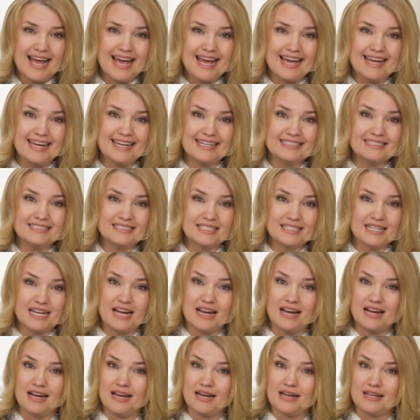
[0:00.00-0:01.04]
and
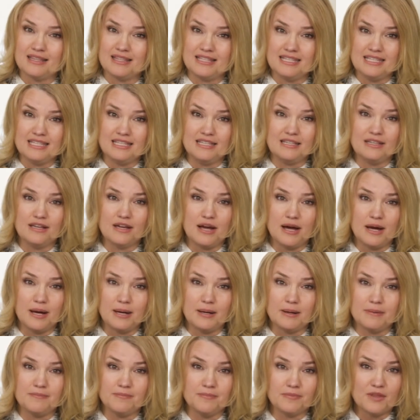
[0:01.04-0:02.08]
uh, the
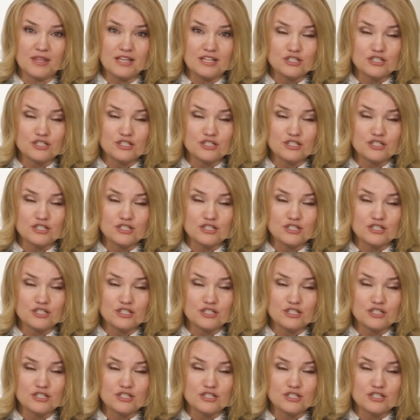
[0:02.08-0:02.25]
um,